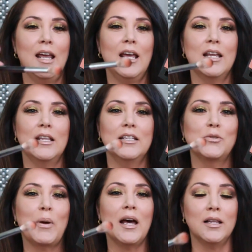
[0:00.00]
And
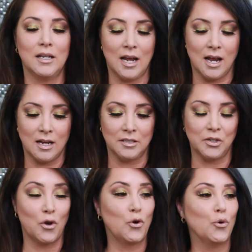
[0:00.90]
this palette
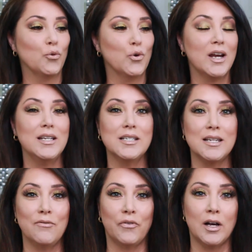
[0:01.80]
has
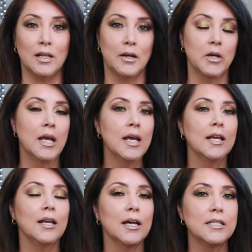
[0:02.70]
crazy fallout.
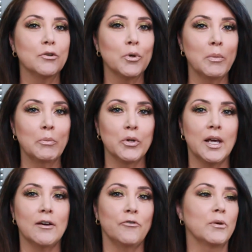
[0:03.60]
Now, I did remember
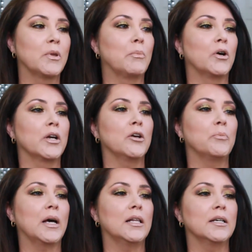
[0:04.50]
that from the Mario
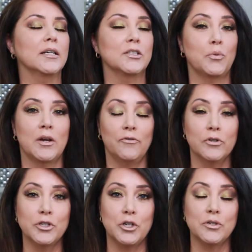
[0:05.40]
palette, because when I
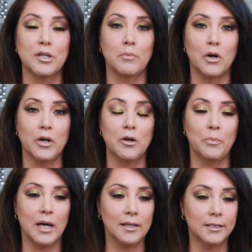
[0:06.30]
first used the Mario
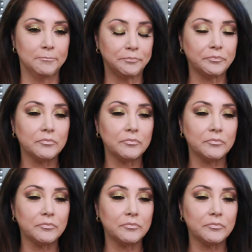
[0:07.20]
palette,